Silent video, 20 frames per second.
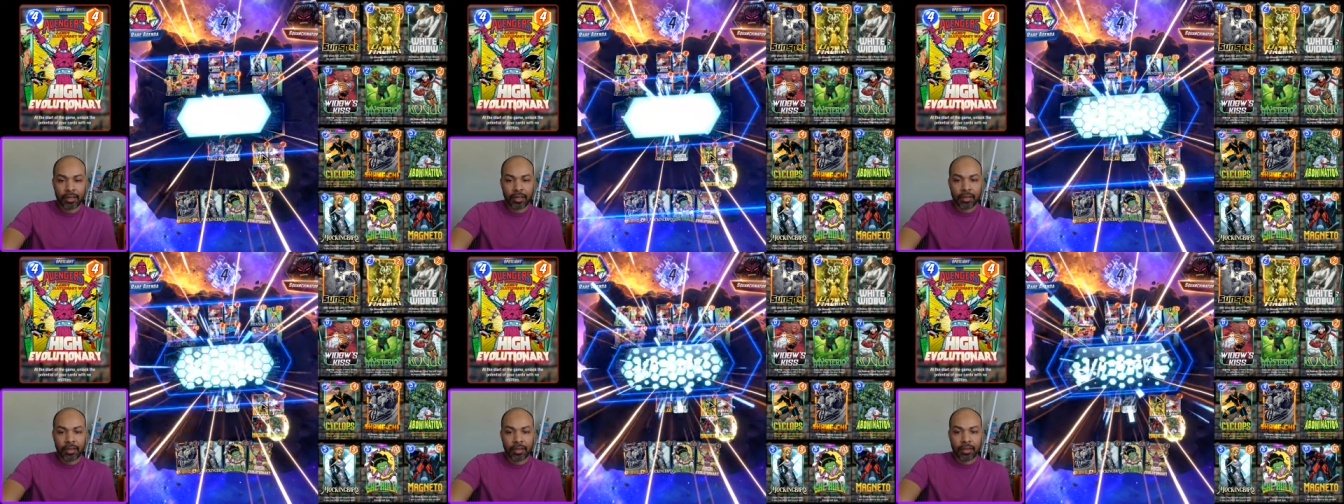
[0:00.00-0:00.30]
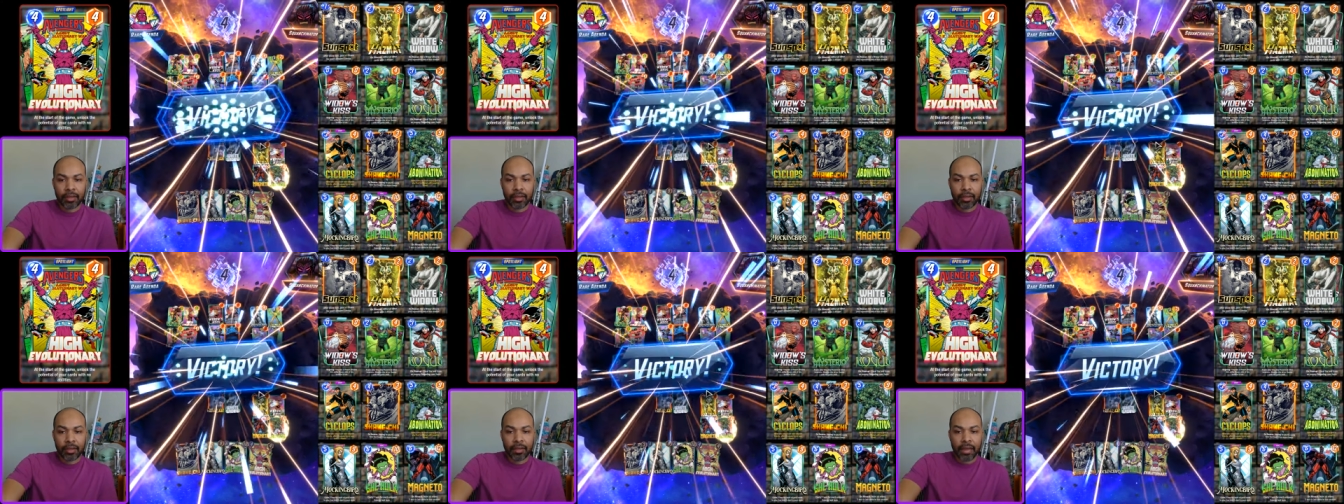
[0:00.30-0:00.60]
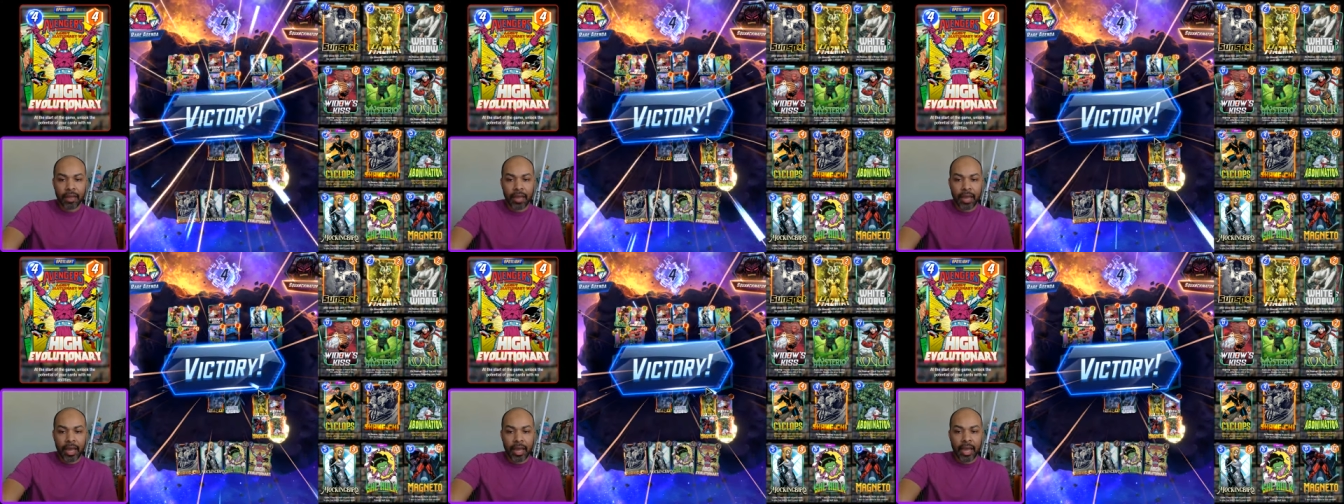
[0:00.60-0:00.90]

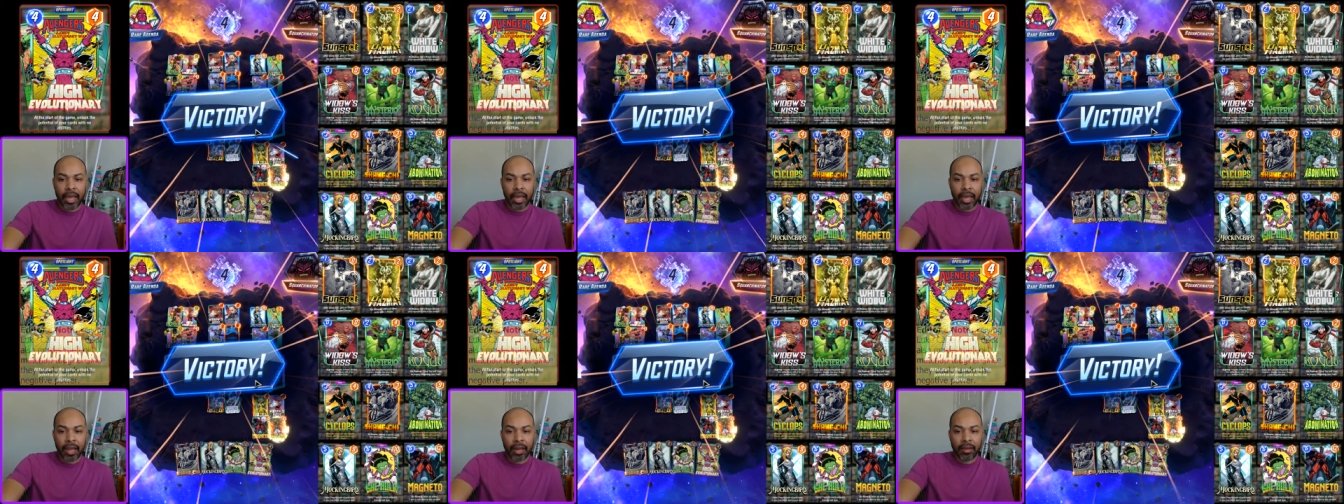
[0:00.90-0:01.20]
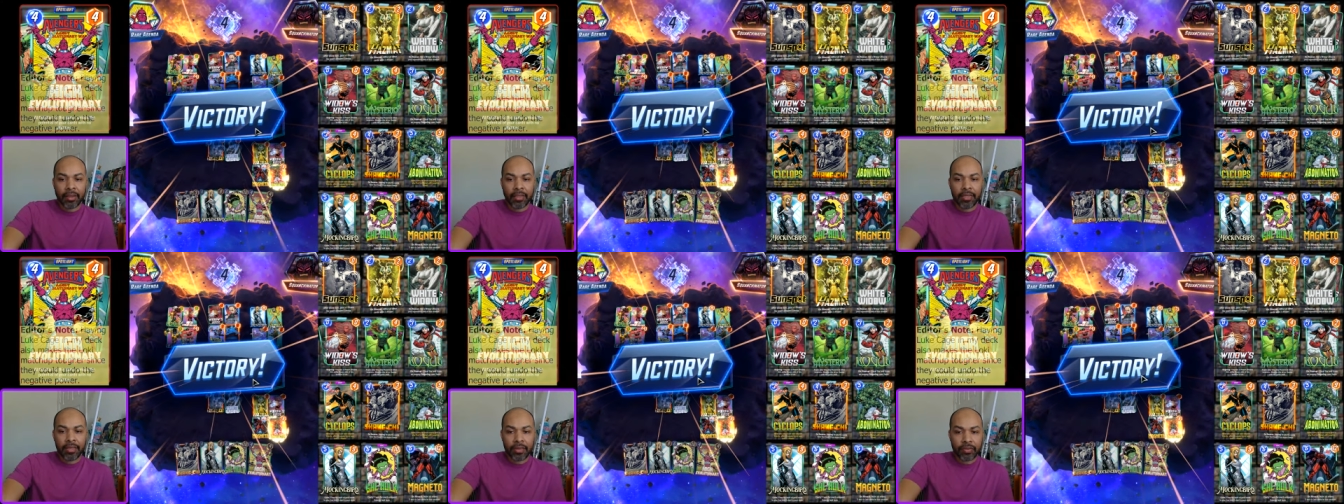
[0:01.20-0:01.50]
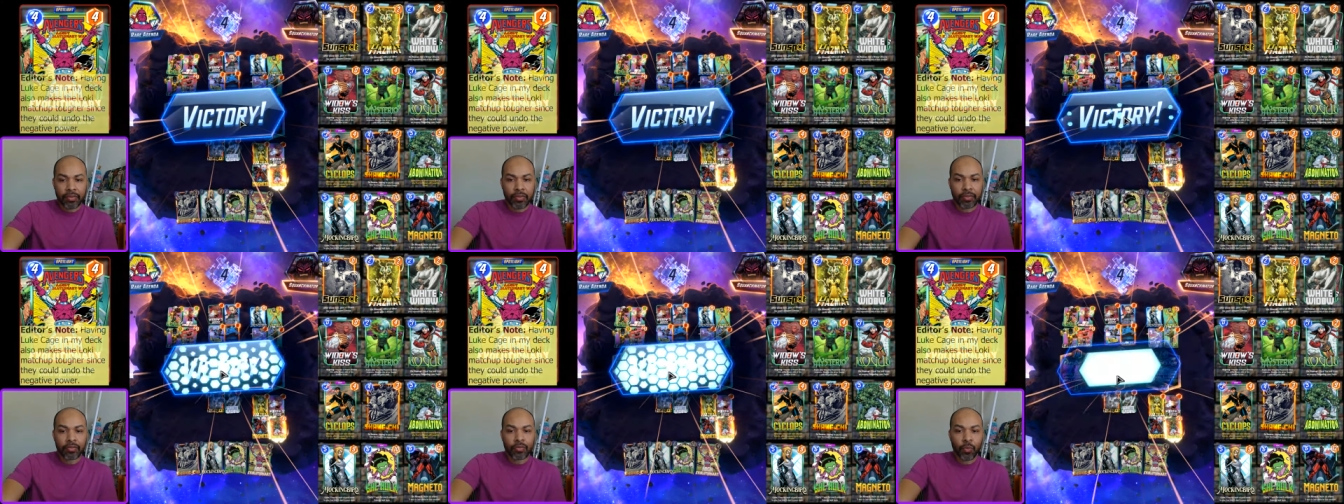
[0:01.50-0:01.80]
Victory. And
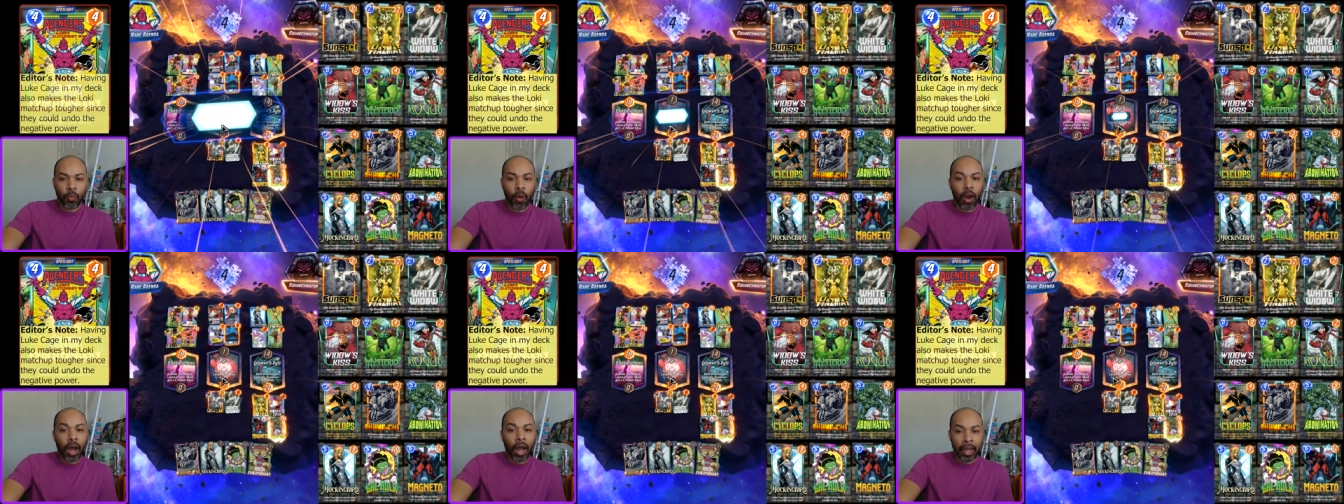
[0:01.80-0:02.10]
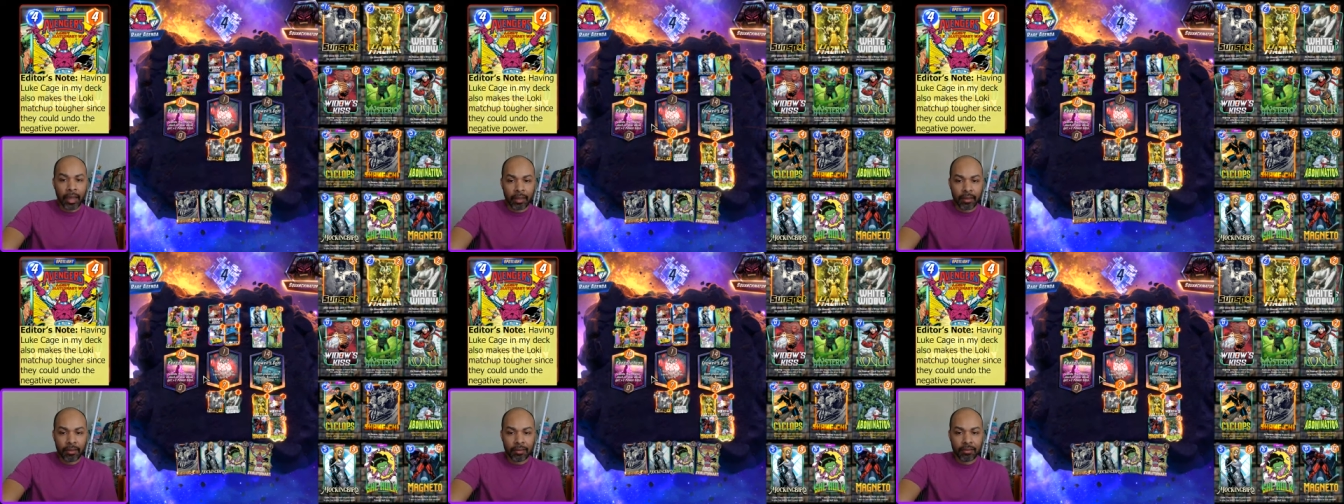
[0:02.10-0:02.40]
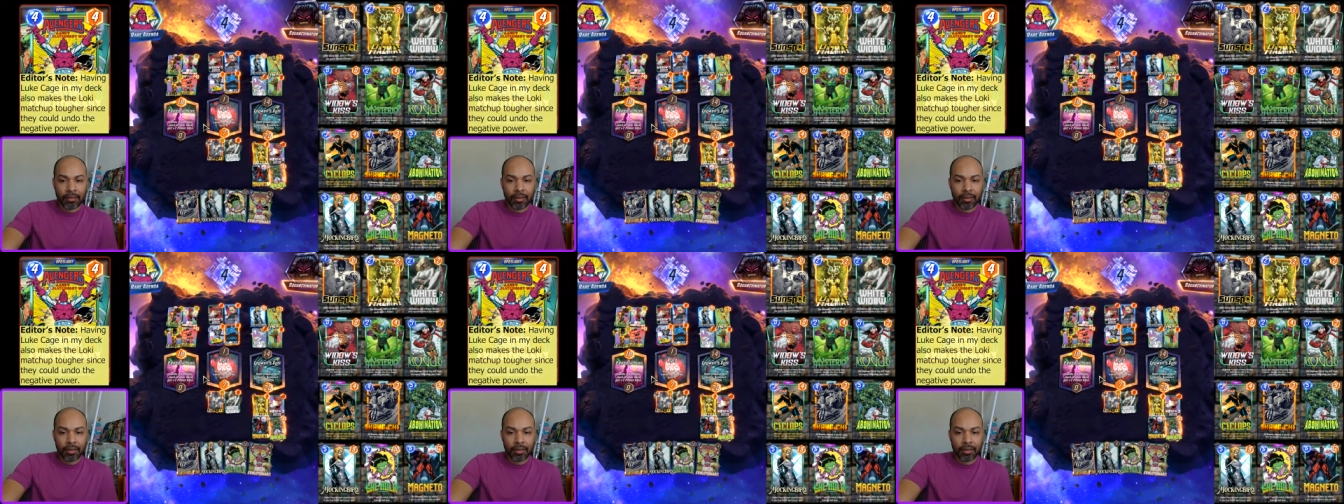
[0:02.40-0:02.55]
this is why.